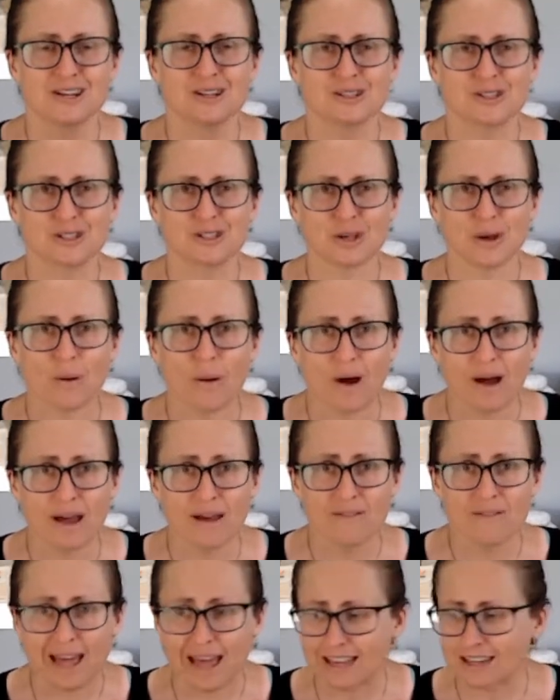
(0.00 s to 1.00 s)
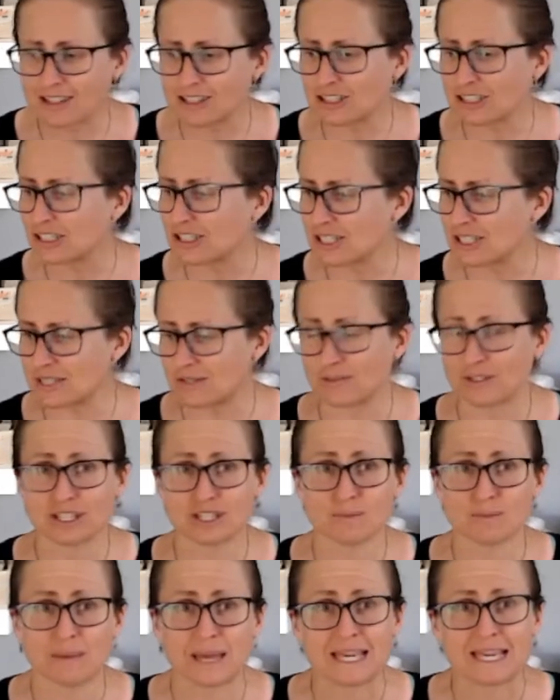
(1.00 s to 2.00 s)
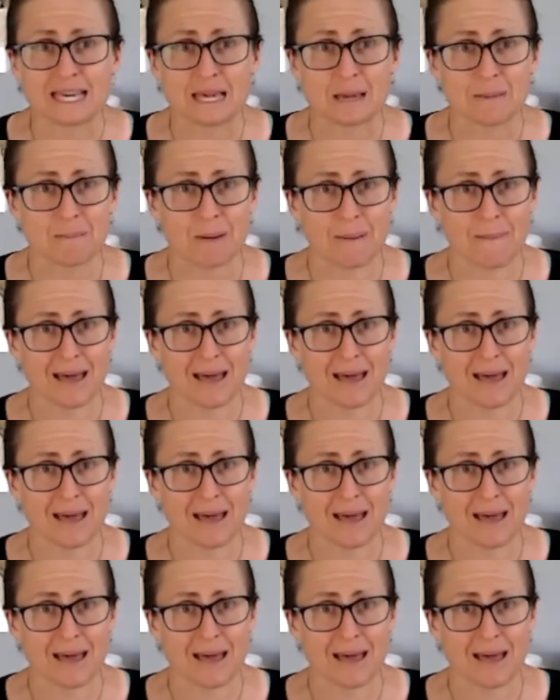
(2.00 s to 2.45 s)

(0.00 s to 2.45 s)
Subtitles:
So I've actually just finished making my